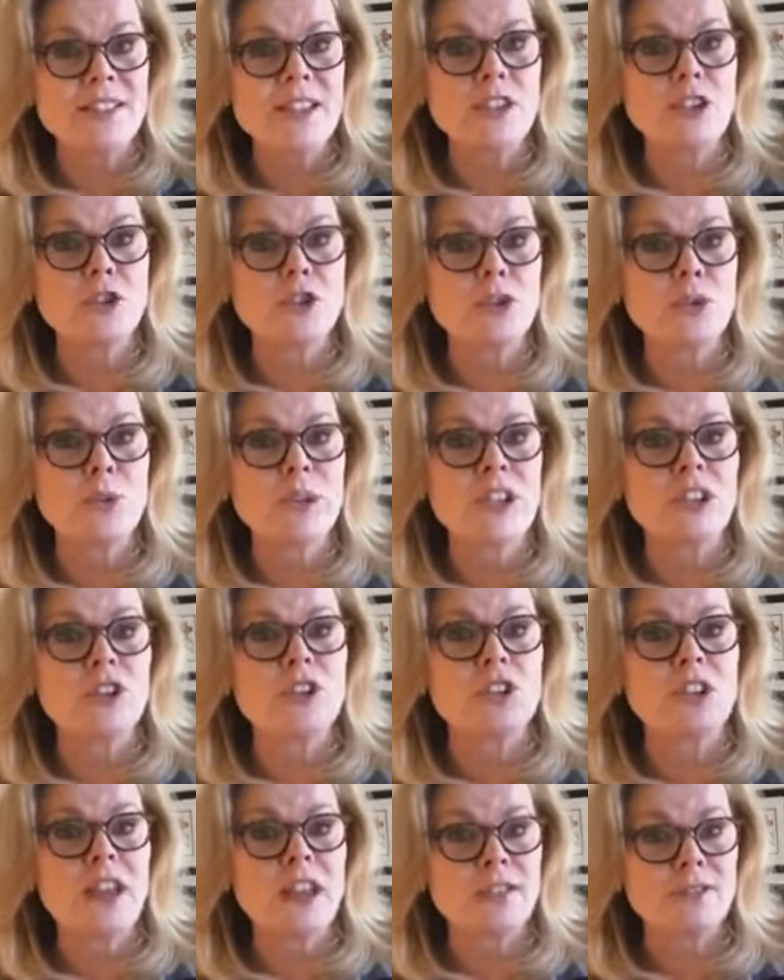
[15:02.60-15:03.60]
that you're doing in
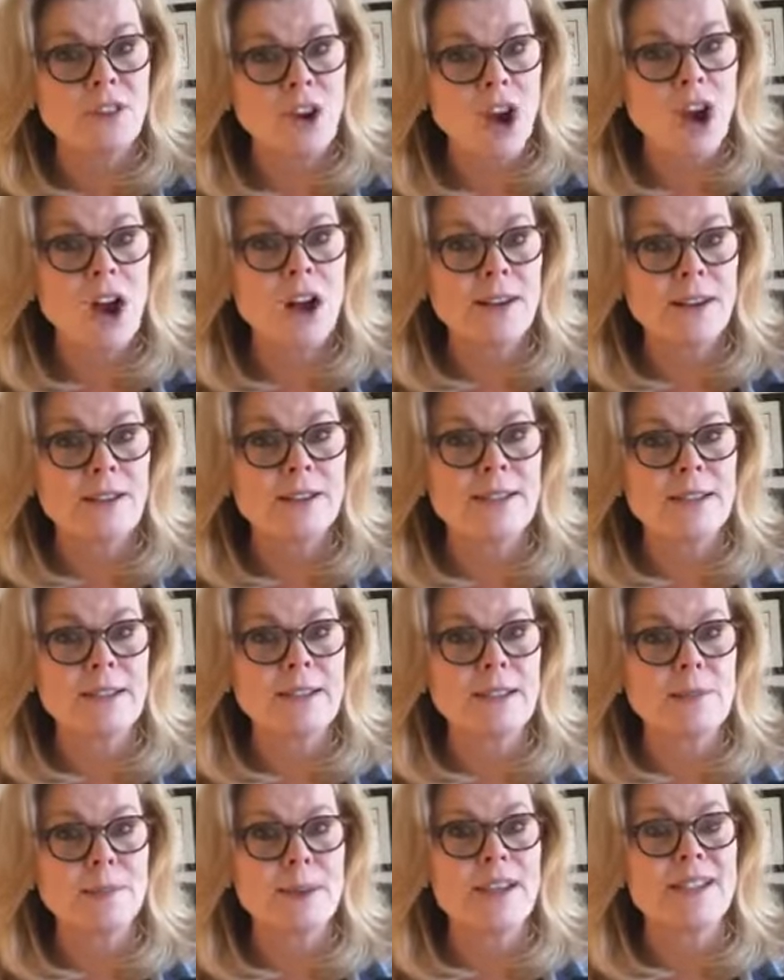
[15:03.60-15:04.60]
your life on a
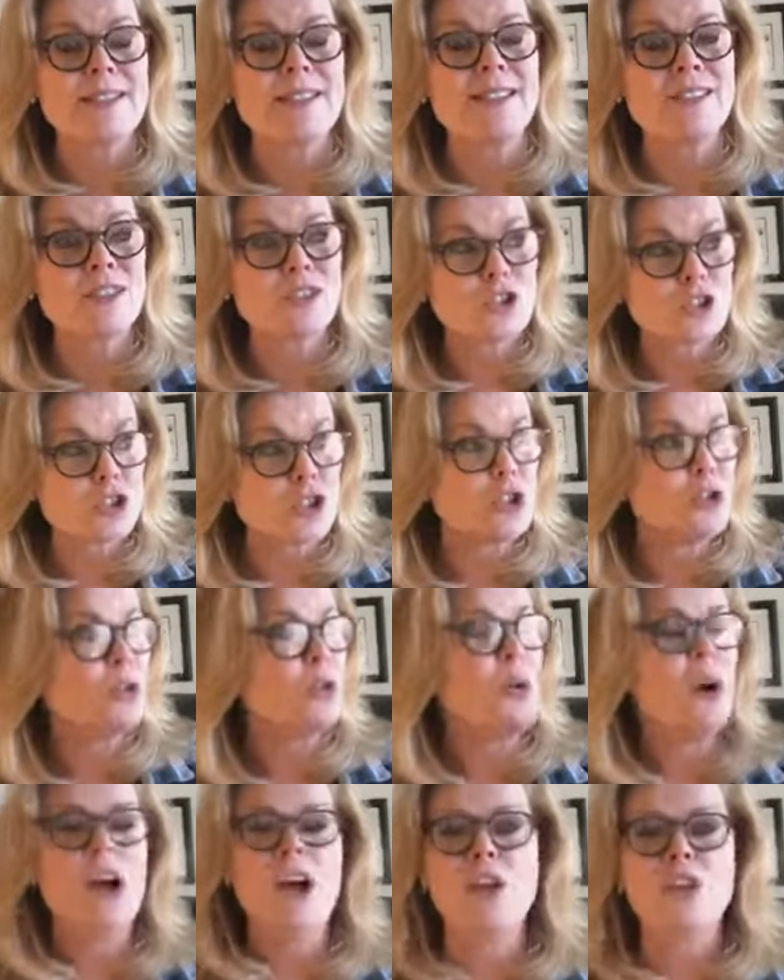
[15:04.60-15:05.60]
daily basis
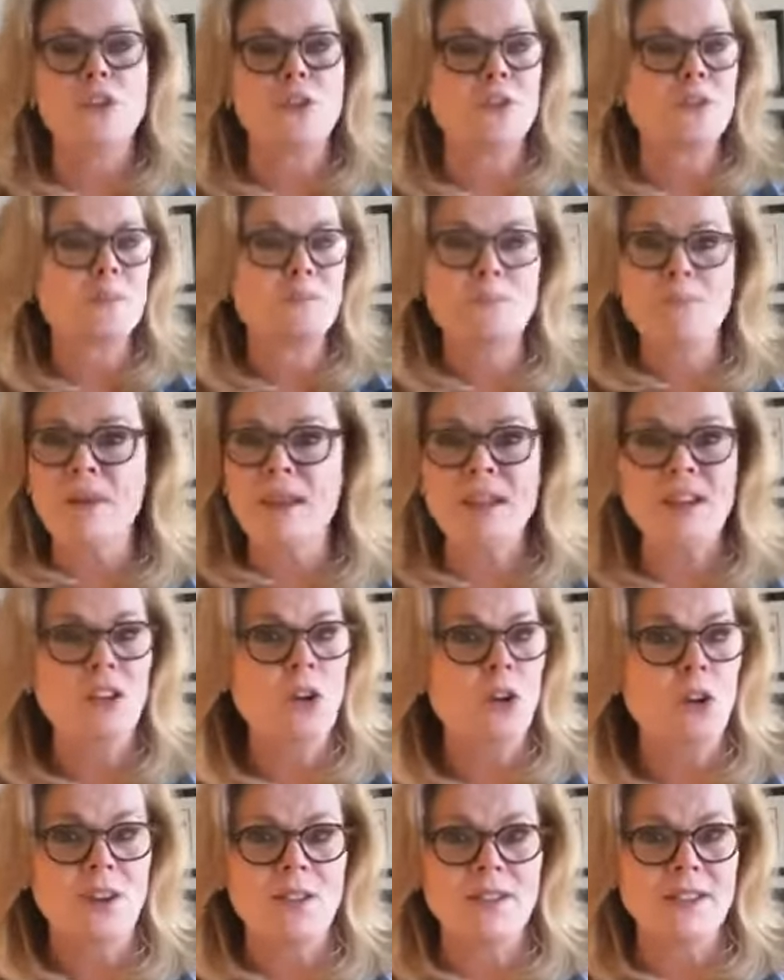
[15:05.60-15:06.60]
to those big
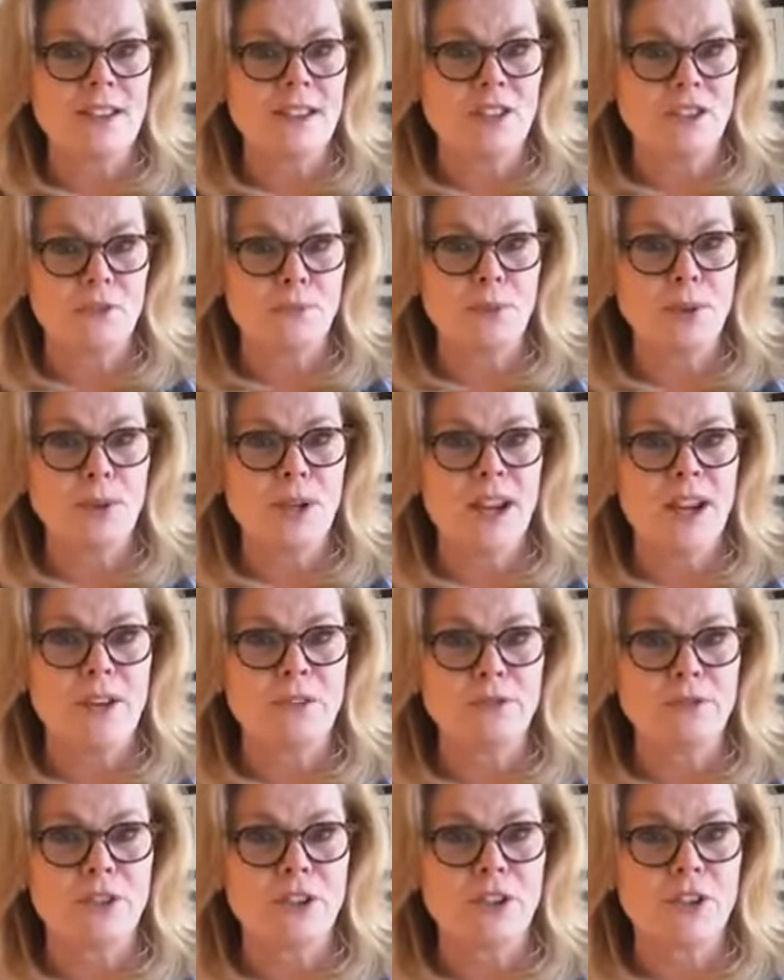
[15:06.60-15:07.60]
goals that you've put
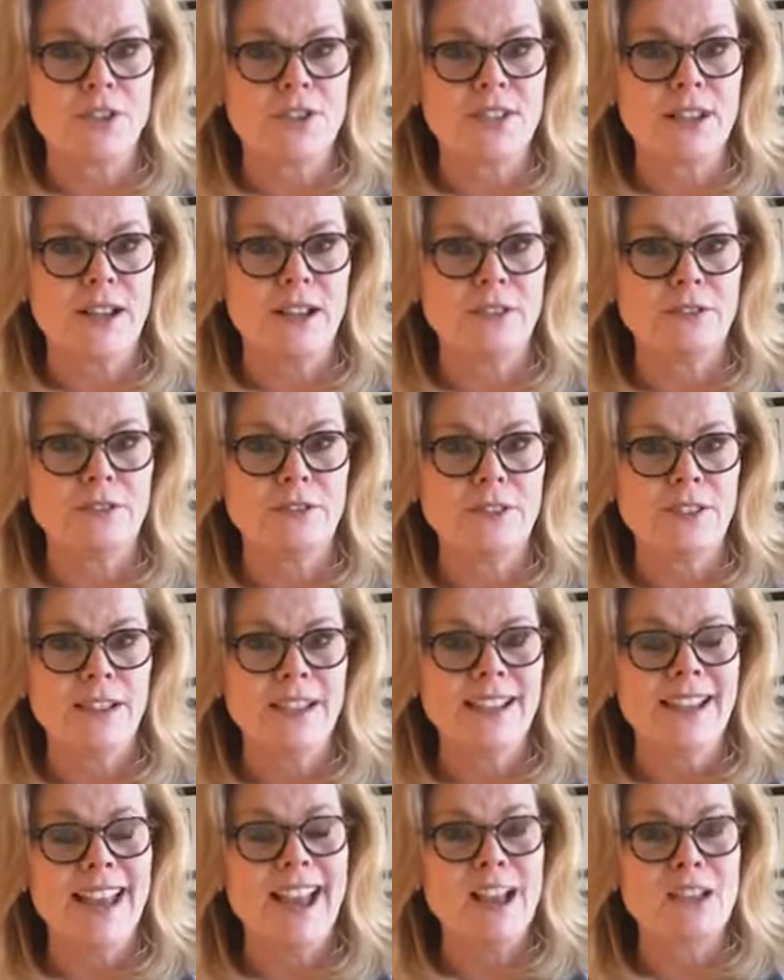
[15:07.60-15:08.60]
out for yourself
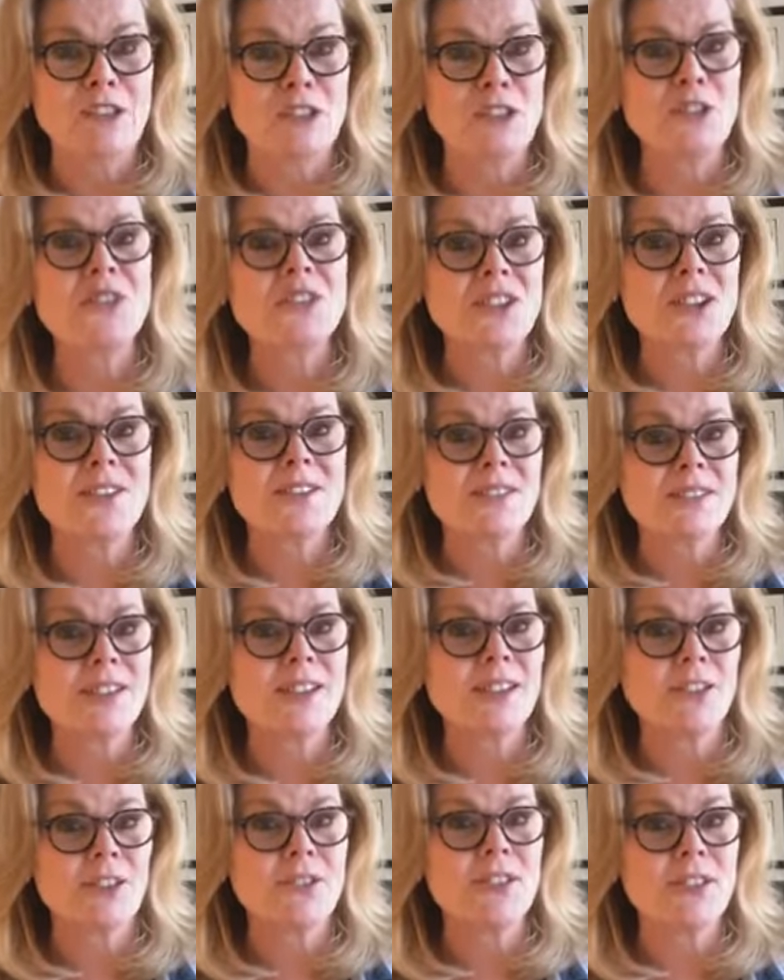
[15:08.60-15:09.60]
and you'll start
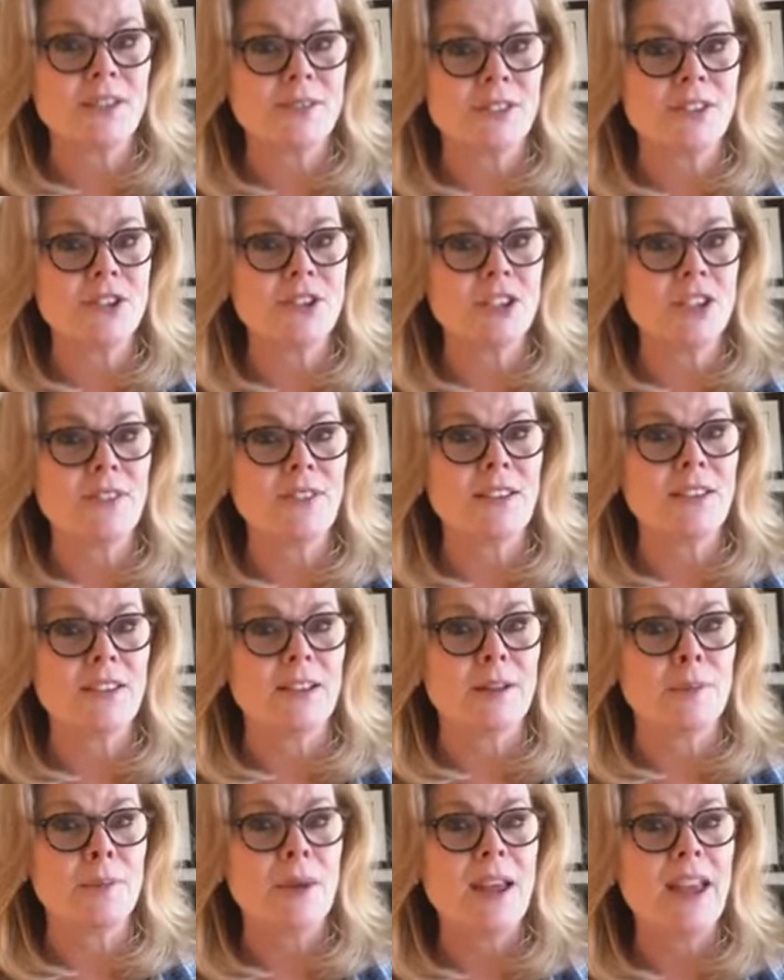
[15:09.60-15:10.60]
seeing yourself achieving
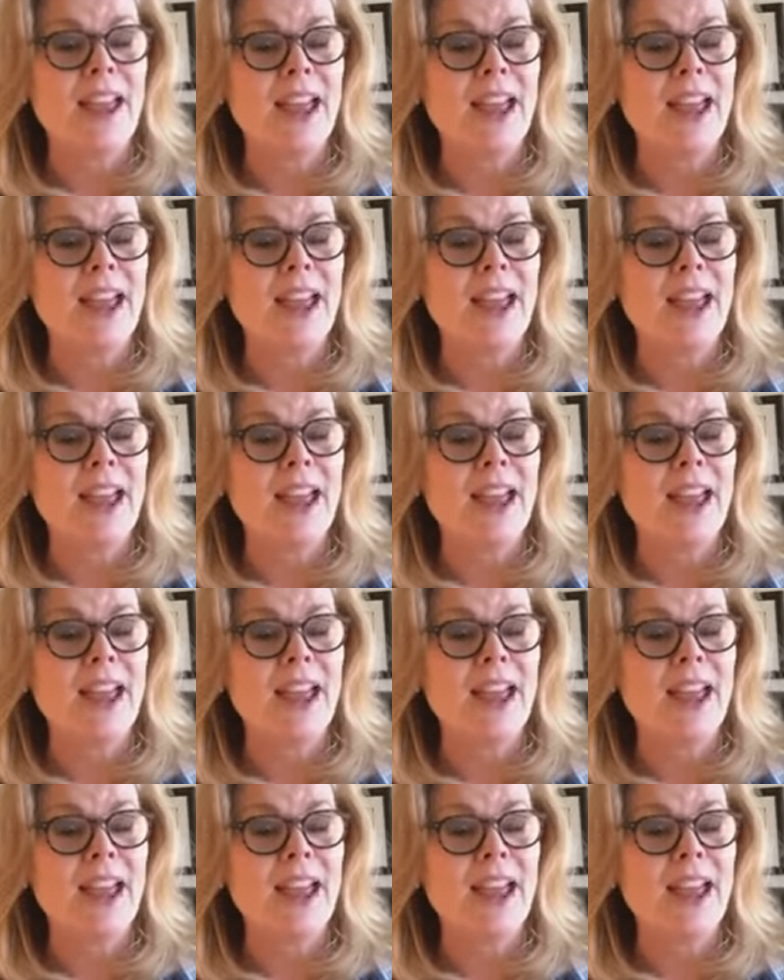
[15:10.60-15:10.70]
them.